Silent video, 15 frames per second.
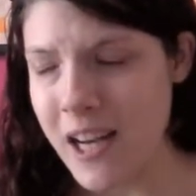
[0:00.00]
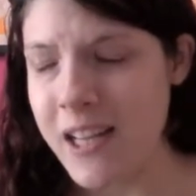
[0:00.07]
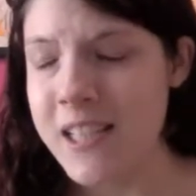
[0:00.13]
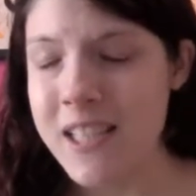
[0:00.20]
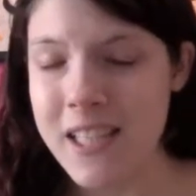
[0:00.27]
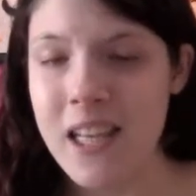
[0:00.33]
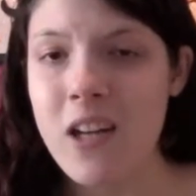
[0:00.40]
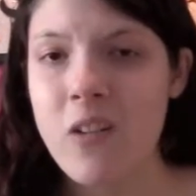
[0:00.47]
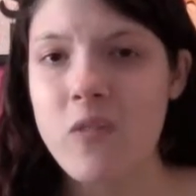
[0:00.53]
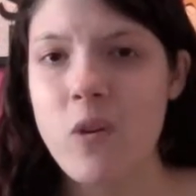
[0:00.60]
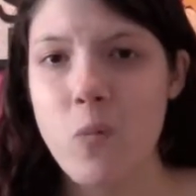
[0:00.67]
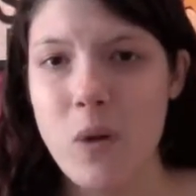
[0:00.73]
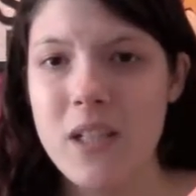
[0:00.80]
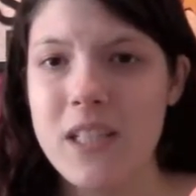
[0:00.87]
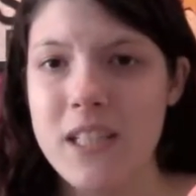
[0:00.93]
a scale
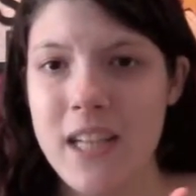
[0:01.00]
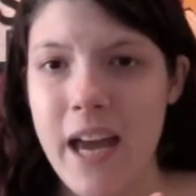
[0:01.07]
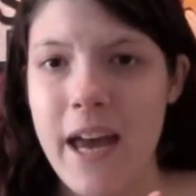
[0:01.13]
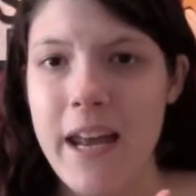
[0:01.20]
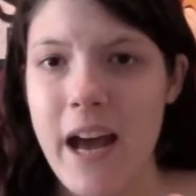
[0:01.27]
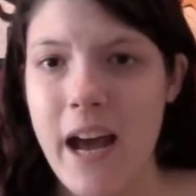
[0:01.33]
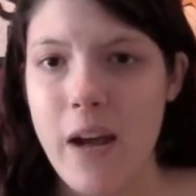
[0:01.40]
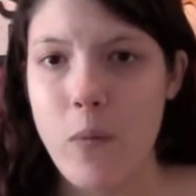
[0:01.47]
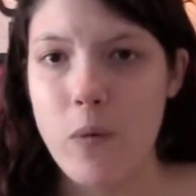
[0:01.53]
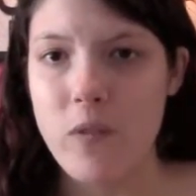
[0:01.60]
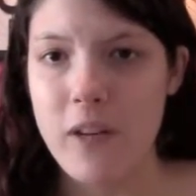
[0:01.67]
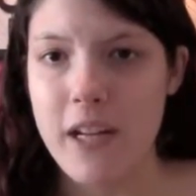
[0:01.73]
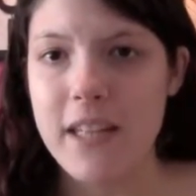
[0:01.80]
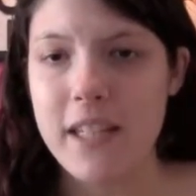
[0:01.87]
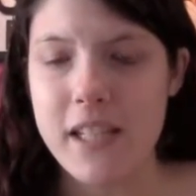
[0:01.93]
from 1 to 10, I would
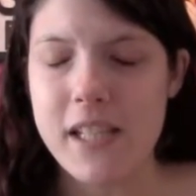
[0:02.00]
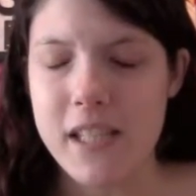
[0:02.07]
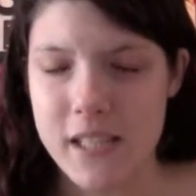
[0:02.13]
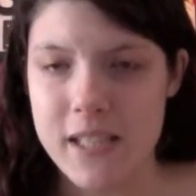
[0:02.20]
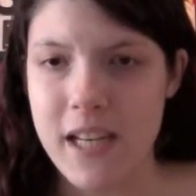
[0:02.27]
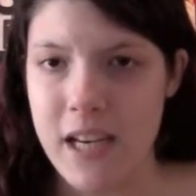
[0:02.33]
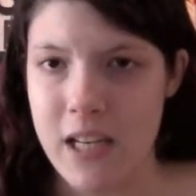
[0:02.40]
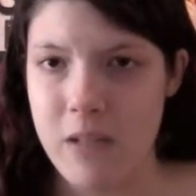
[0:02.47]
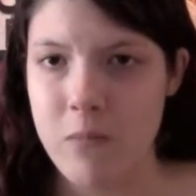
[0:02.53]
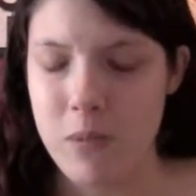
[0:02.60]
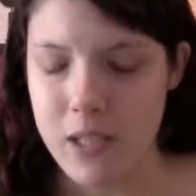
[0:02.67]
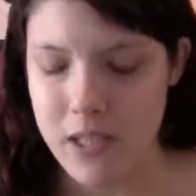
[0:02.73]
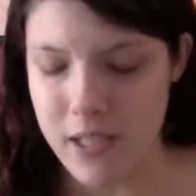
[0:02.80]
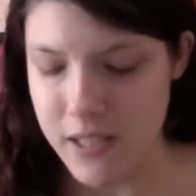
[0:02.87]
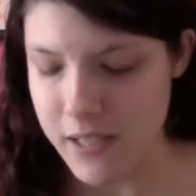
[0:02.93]
rate this a 10
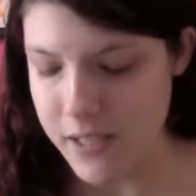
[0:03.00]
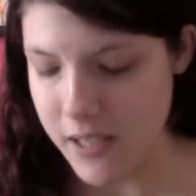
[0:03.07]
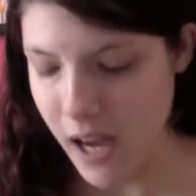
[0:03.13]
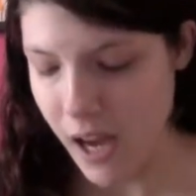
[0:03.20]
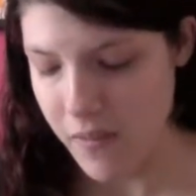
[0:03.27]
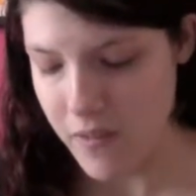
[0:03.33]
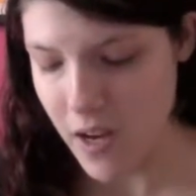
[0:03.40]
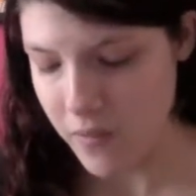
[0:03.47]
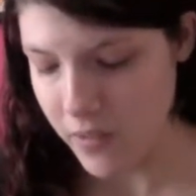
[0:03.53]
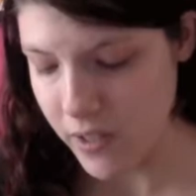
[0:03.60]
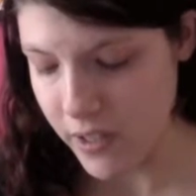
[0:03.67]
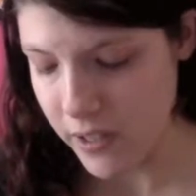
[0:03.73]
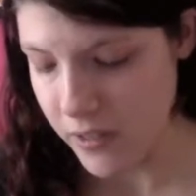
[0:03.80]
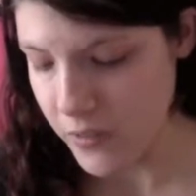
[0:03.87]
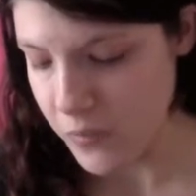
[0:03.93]
because I've
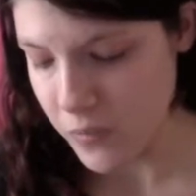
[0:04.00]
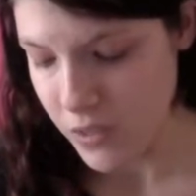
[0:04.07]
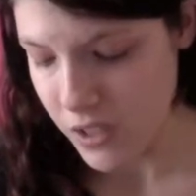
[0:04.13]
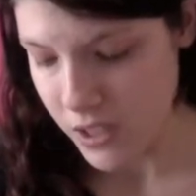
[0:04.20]
never